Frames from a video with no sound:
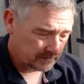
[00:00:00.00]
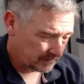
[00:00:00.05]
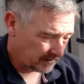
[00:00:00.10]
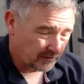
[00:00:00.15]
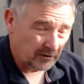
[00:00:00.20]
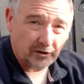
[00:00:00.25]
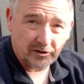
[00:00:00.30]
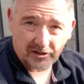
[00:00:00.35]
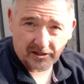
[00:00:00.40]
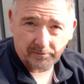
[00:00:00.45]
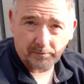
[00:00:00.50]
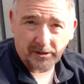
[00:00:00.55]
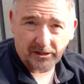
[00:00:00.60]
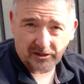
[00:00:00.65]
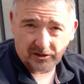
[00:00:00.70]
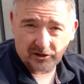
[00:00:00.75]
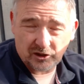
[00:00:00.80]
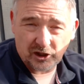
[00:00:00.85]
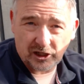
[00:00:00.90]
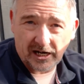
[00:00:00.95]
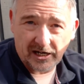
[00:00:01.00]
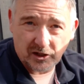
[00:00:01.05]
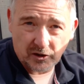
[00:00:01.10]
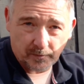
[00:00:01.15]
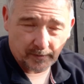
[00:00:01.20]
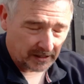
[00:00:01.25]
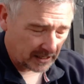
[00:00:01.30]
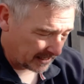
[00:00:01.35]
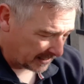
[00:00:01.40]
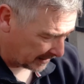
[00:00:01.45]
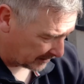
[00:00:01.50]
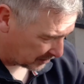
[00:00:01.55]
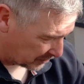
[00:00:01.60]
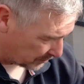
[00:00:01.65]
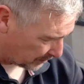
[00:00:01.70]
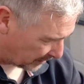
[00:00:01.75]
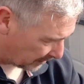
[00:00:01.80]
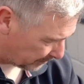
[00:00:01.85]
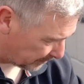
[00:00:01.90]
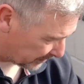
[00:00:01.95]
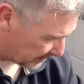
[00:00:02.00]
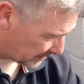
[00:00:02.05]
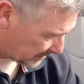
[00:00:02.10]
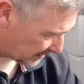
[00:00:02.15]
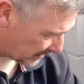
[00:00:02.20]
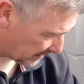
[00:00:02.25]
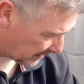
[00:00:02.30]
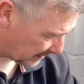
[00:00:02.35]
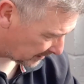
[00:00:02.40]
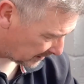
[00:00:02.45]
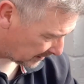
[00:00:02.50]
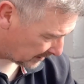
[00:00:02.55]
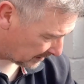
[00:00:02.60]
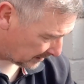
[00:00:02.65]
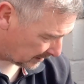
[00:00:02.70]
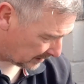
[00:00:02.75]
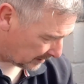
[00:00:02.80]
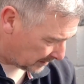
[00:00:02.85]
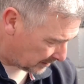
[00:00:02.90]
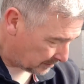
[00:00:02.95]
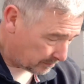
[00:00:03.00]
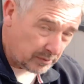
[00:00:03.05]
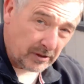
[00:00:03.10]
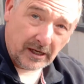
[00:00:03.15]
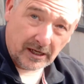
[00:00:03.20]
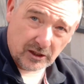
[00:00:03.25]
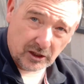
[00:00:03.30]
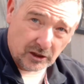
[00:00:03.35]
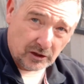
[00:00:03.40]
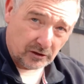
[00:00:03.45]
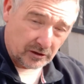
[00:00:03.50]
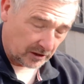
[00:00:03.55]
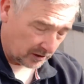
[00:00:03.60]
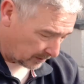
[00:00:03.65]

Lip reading: I've got to take my GH and my KH as well, but pH is looking